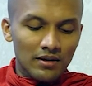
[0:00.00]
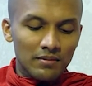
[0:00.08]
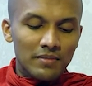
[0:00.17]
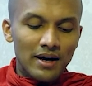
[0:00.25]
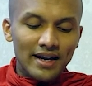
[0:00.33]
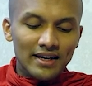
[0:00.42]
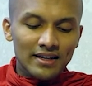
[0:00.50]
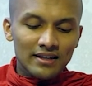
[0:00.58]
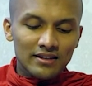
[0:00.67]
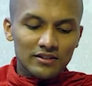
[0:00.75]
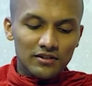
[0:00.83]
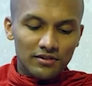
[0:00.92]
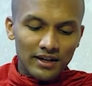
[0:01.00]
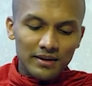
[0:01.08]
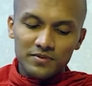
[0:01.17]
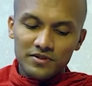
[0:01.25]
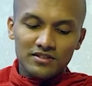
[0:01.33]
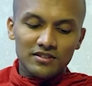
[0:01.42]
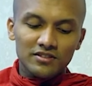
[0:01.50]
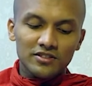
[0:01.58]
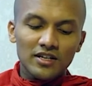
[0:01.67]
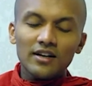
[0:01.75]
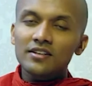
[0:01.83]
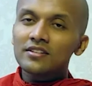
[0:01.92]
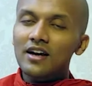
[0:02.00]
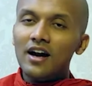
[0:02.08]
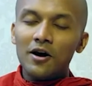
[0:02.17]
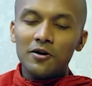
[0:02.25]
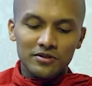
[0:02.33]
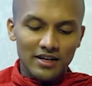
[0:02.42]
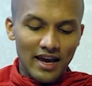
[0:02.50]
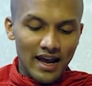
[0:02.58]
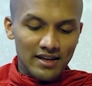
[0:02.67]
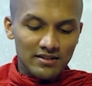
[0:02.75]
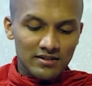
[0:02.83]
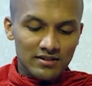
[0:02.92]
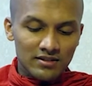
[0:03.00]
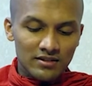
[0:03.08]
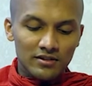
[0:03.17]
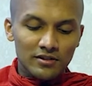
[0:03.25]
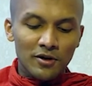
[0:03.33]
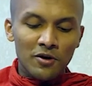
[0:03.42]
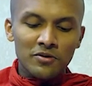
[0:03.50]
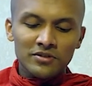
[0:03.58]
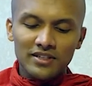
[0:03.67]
my ribs jutted out as gaunt